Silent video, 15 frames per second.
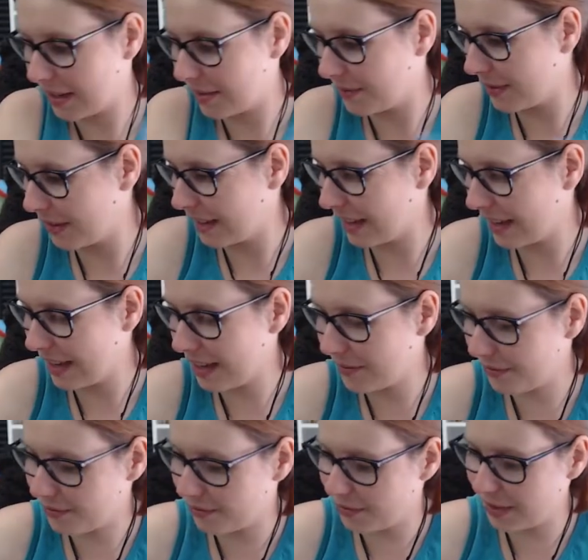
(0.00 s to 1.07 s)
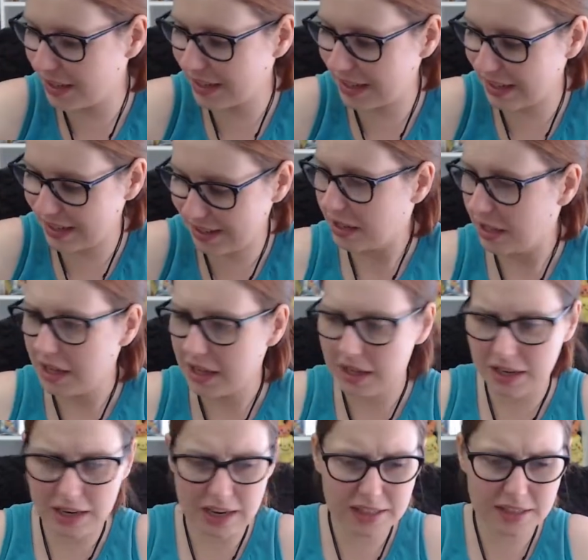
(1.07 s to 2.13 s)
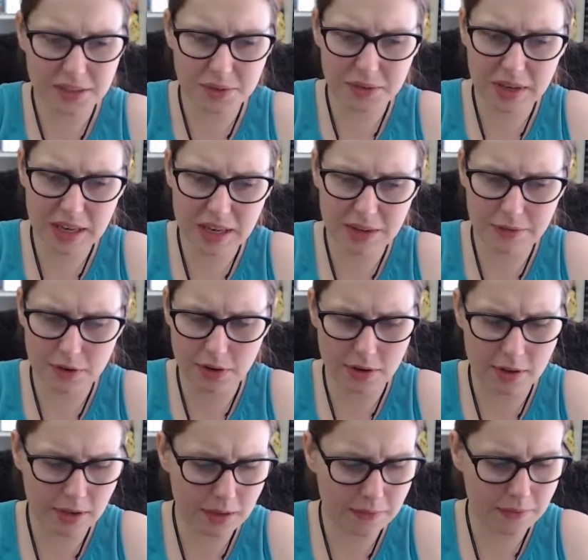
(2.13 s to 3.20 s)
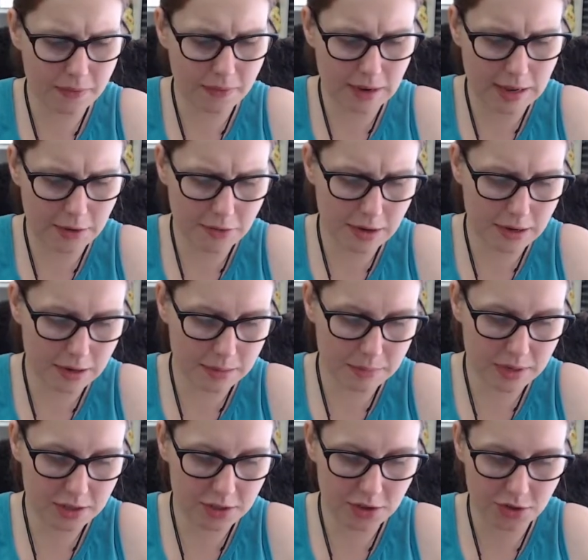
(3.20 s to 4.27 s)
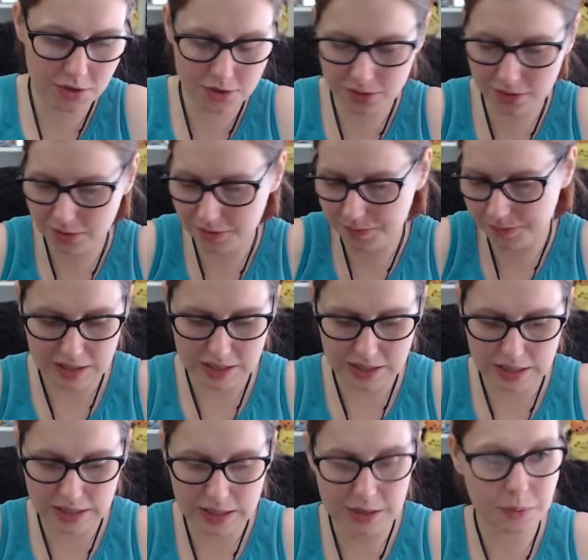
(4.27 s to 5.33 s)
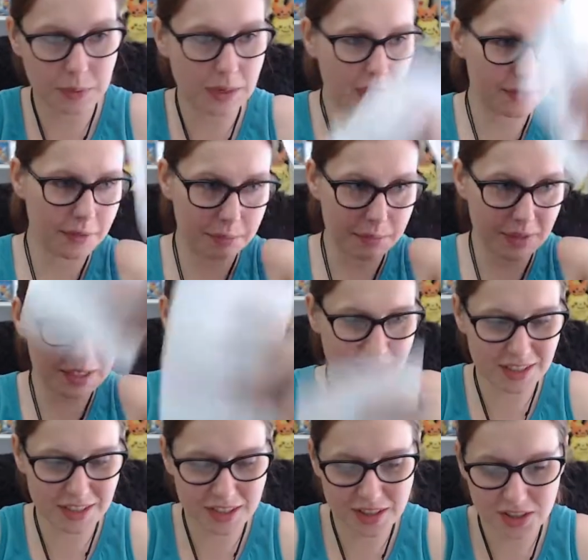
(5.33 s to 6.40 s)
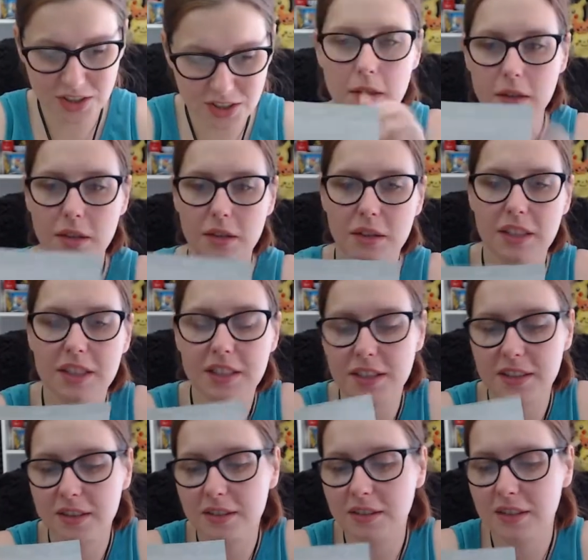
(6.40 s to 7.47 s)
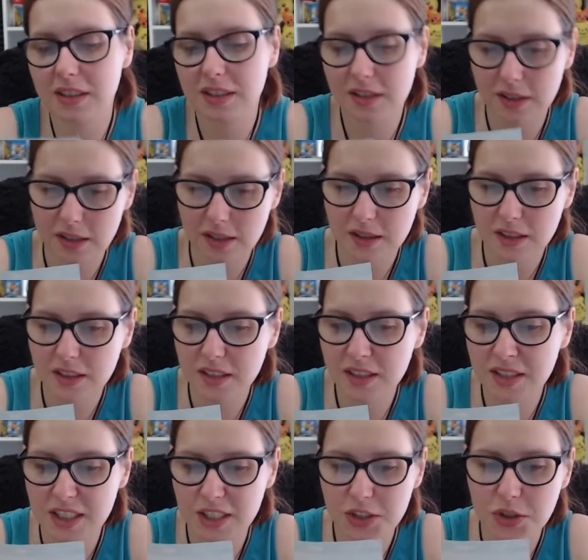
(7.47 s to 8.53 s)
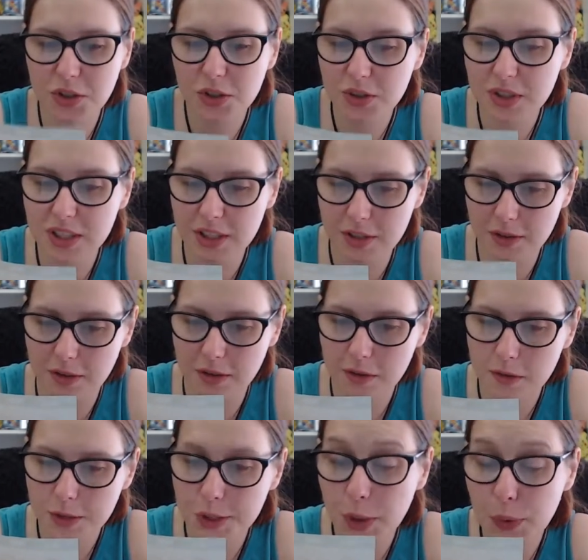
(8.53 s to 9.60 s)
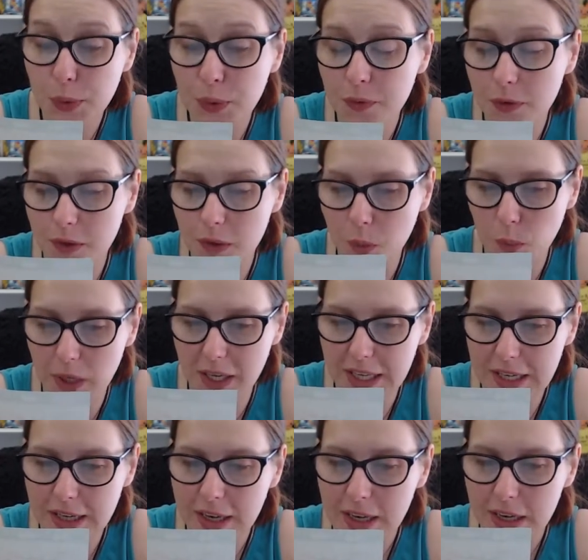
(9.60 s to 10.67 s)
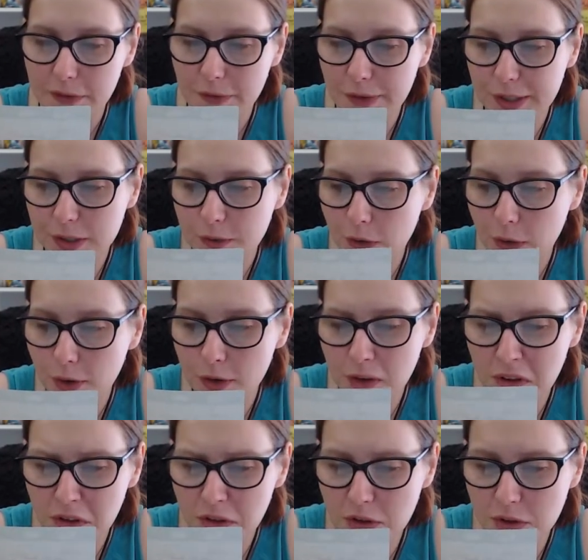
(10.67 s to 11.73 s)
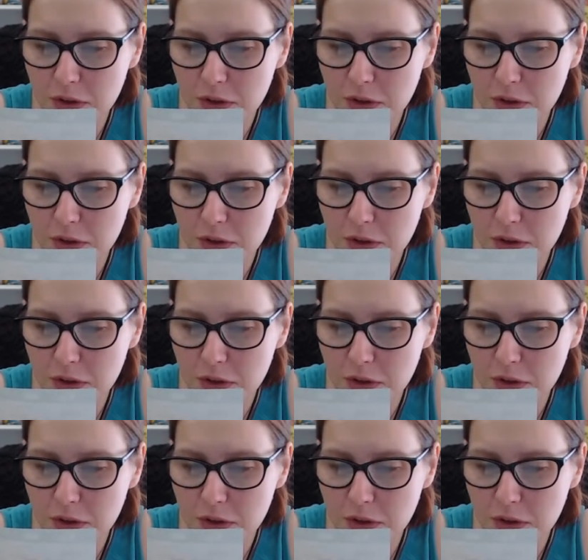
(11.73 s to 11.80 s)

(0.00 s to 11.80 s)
think I have three now. And I actually think I have a lucky Flareon. I'm not sure. And we have a message. Okay, so it says, two Kiro, sorry for the wait. Thanks for ordering the two